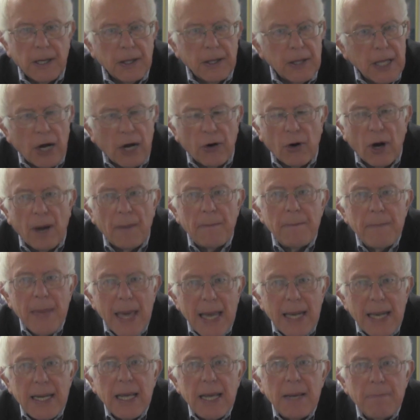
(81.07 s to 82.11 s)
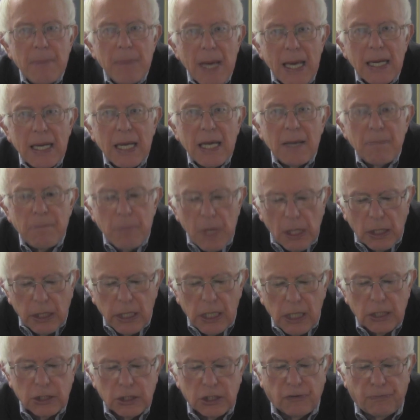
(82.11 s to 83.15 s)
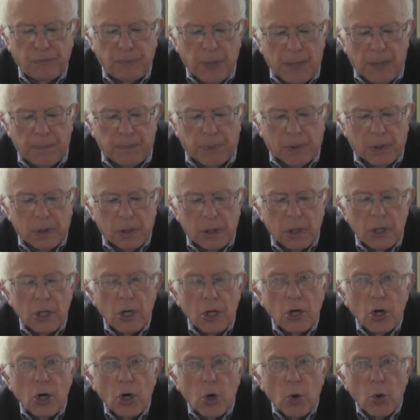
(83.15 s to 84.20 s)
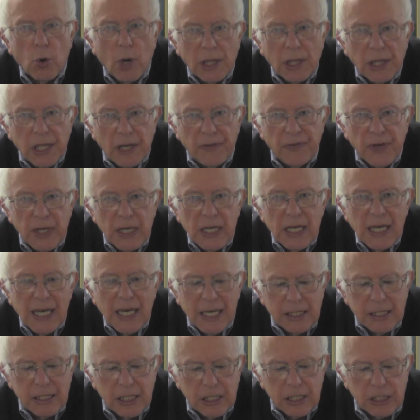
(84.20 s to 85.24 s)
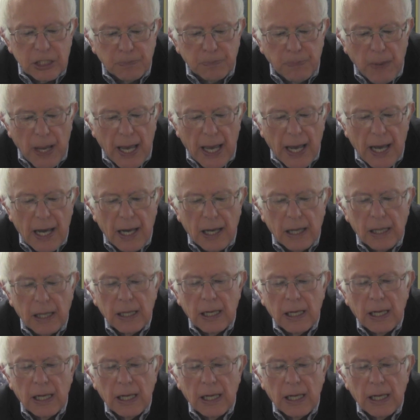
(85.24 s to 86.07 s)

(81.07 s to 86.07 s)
there are many, many millions of people who are living in despair,